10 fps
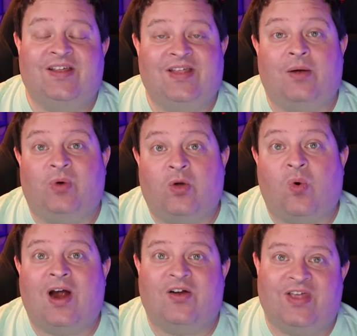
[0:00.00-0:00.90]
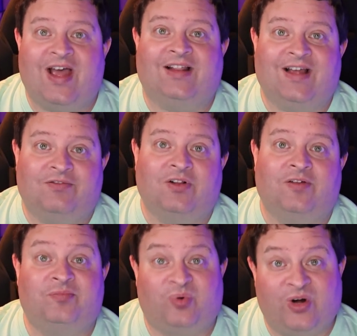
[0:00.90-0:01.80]
that require that level
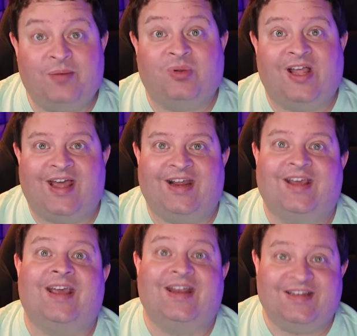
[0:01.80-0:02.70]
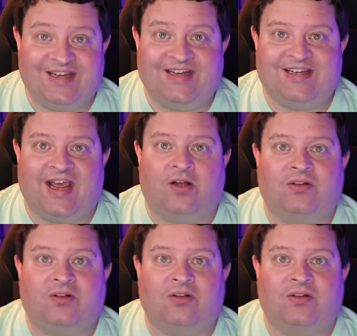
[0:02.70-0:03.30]
of pre-planning and detail.